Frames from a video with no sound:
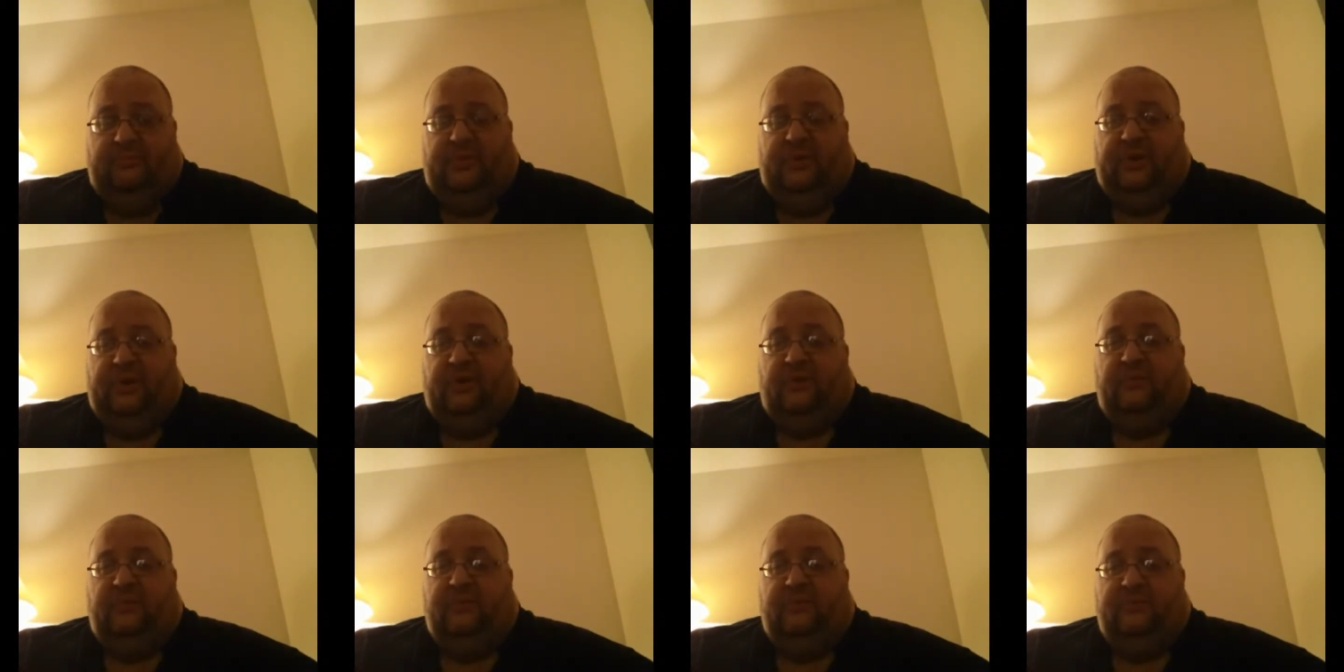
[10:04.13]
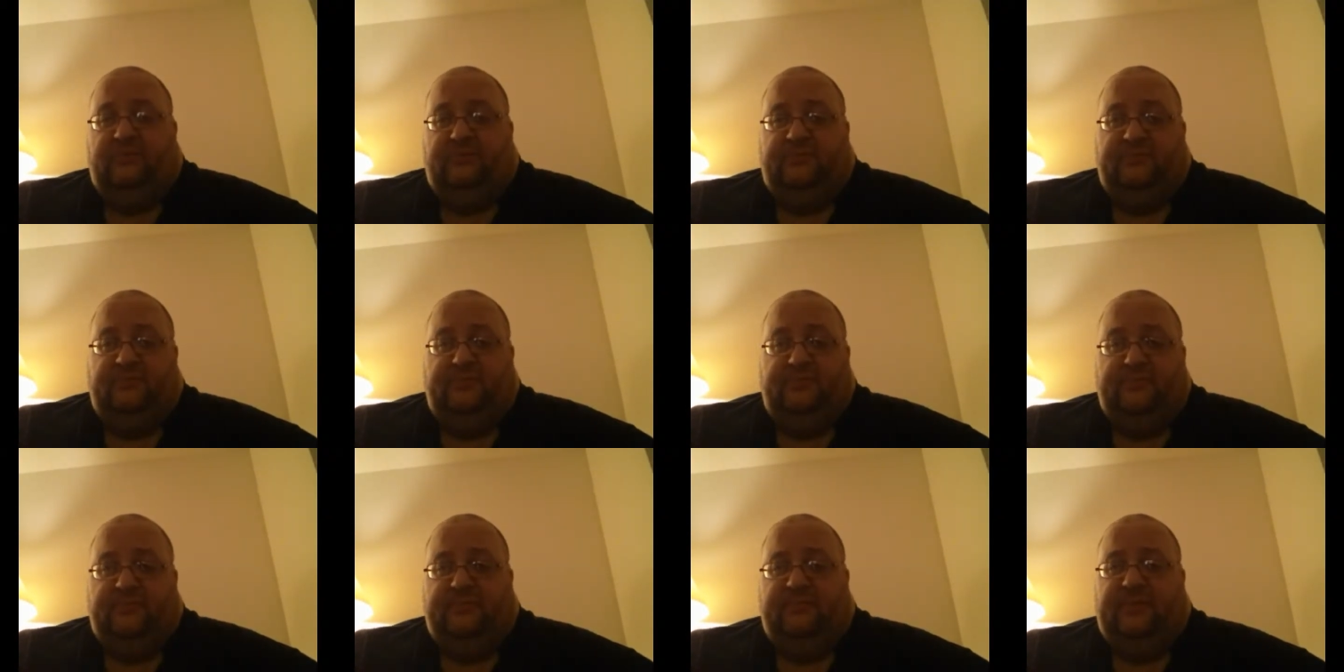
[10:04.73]
you know,
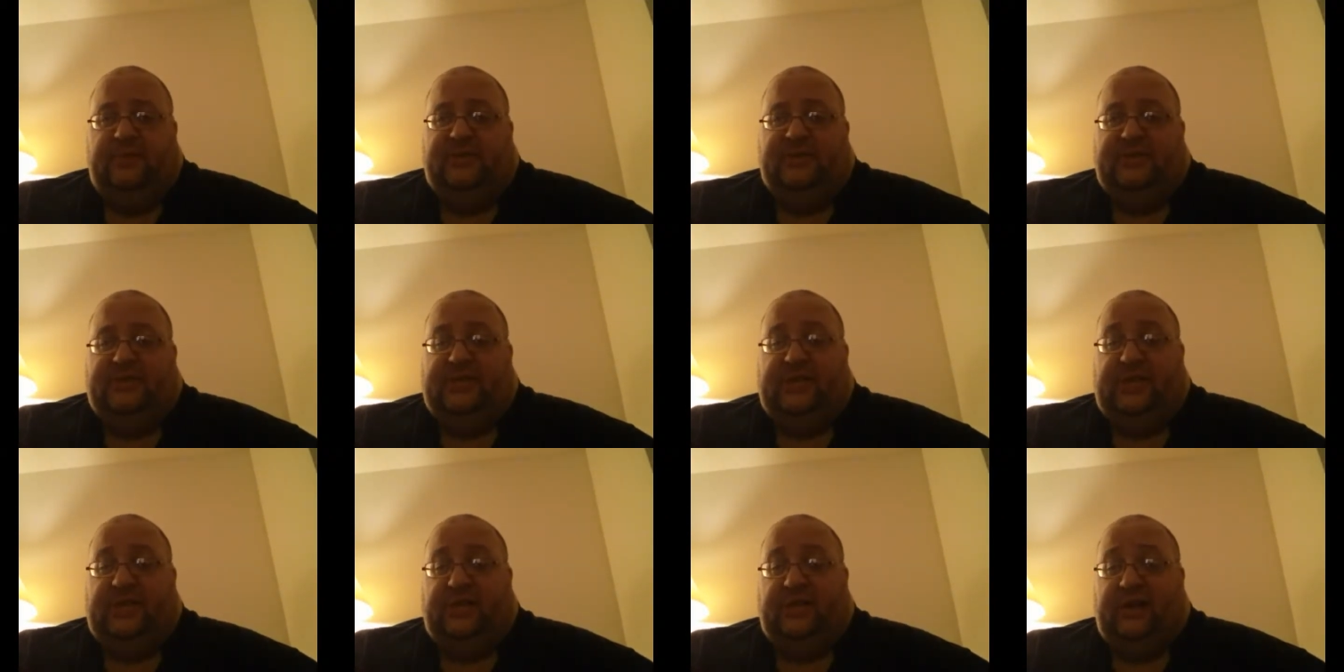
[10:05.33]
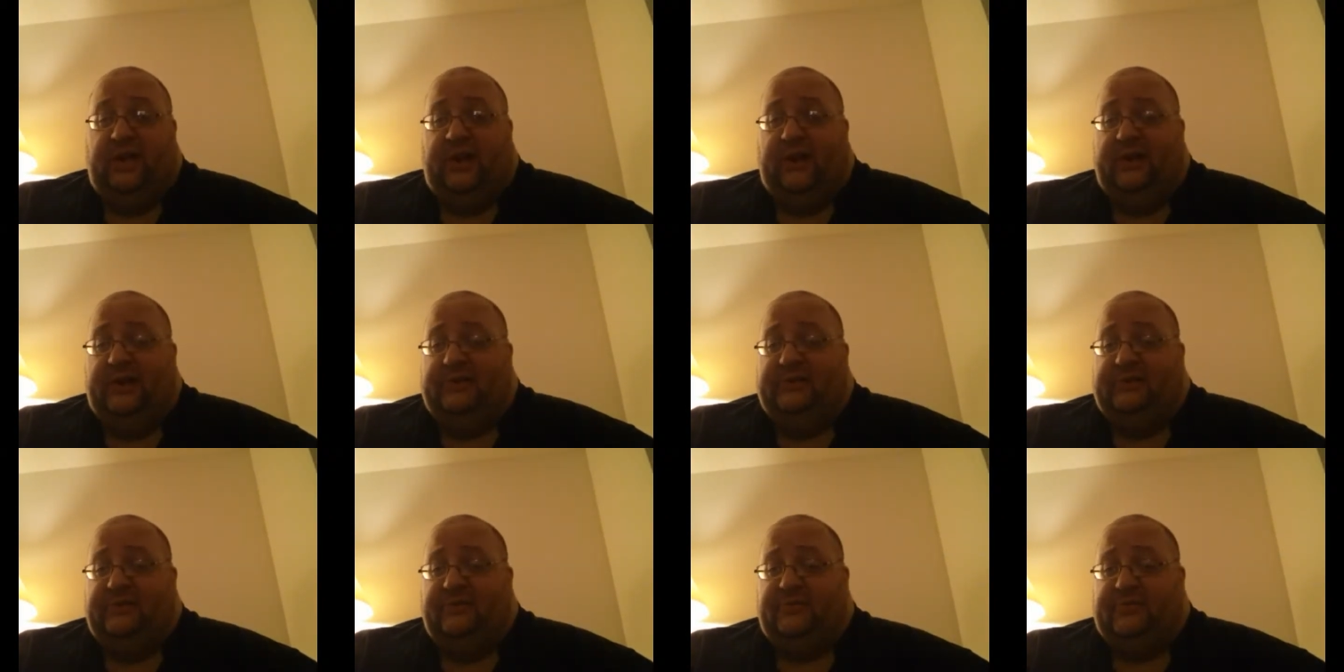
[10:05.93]
and seeing the
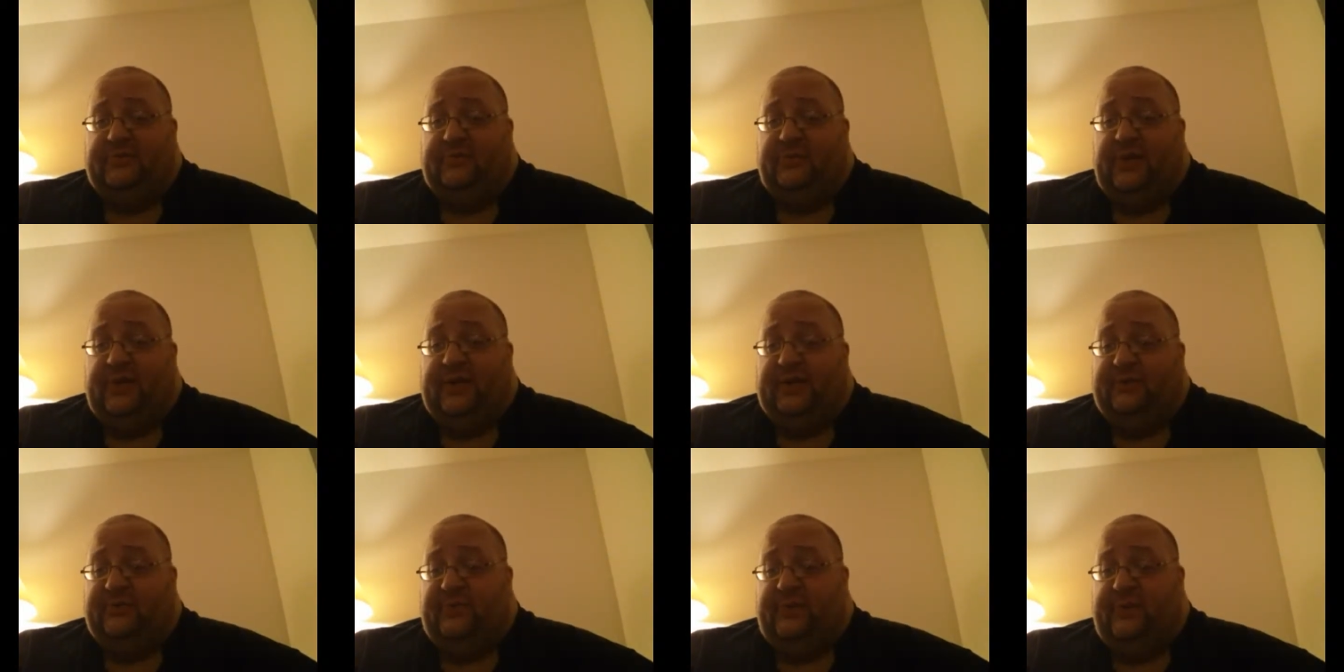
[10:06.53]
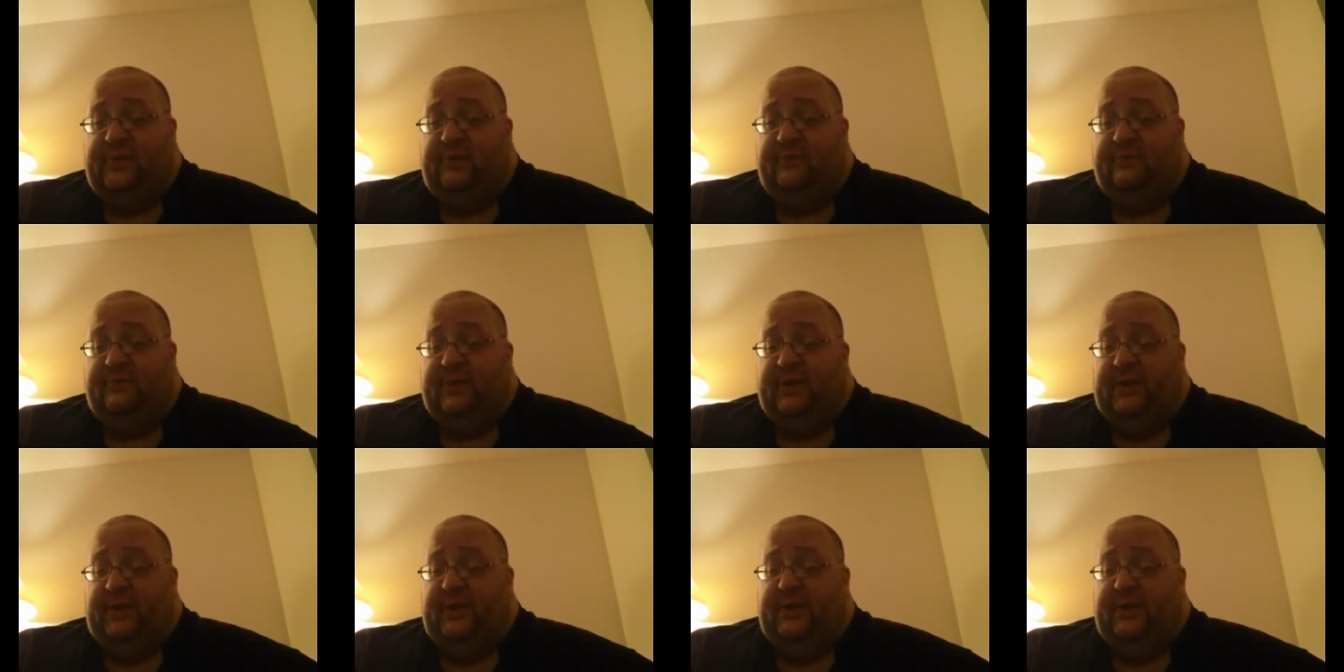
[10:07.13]
errors of his ways, we hope.